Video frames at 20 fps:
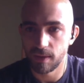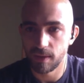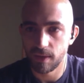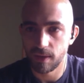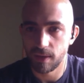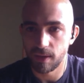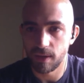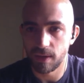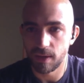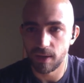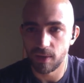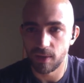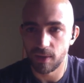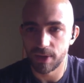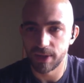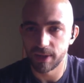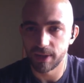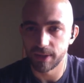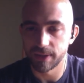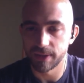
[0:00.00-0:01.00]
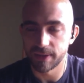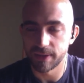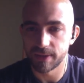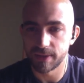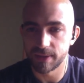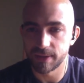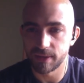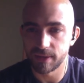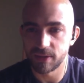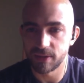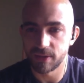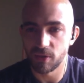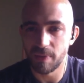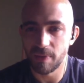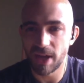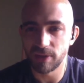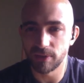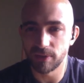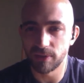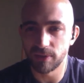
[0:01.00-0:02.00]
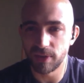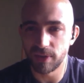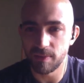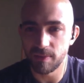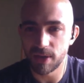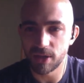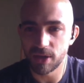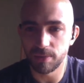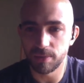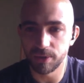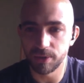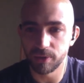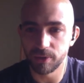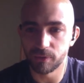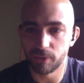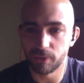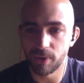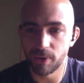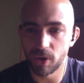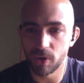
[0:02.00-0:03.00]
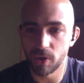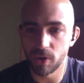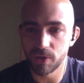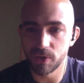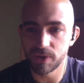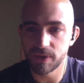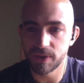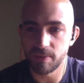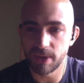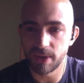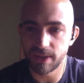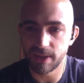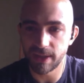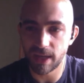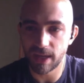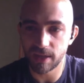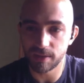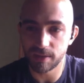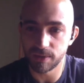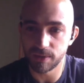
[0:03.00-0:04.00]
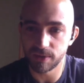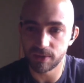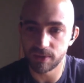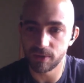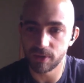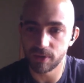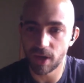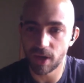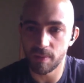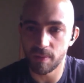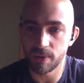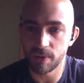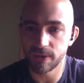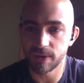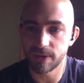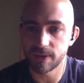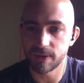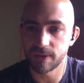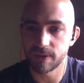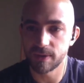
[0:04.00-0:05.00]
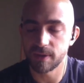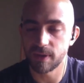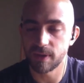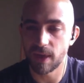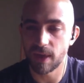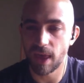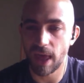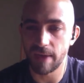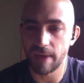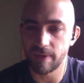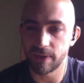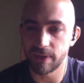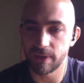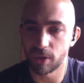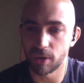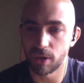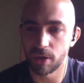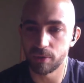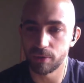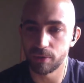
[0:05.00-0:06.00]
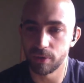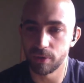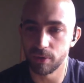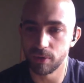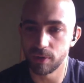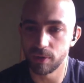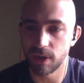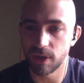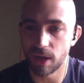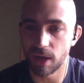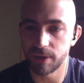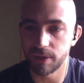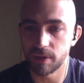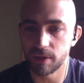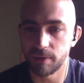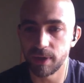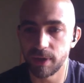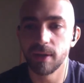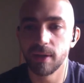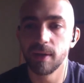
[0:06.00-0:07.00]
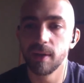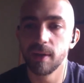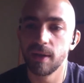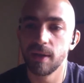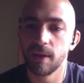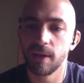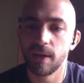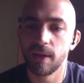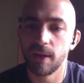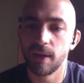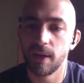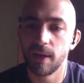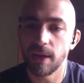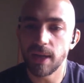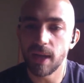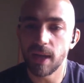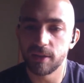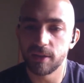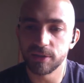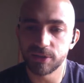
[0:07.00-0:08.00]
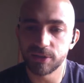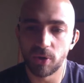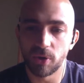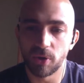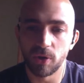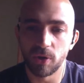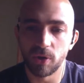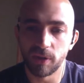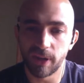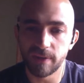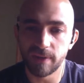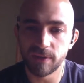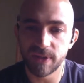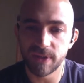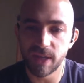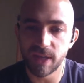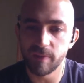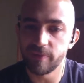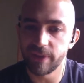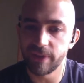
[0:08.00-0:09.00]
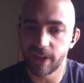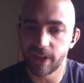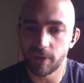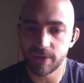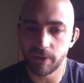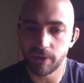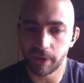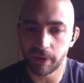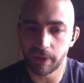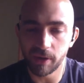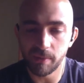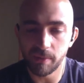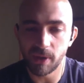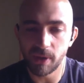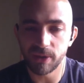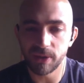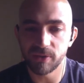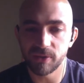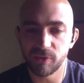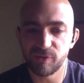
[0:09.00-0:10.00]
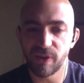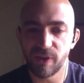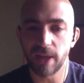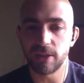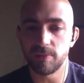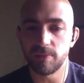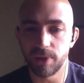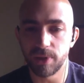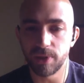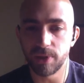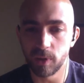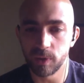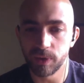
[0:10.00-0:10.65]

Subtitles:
What else? So manual image upload for posts, image attachment to comments, avatar through Cloudinary. Yeah, those are all kind of the same thing I was talking about. So file upload.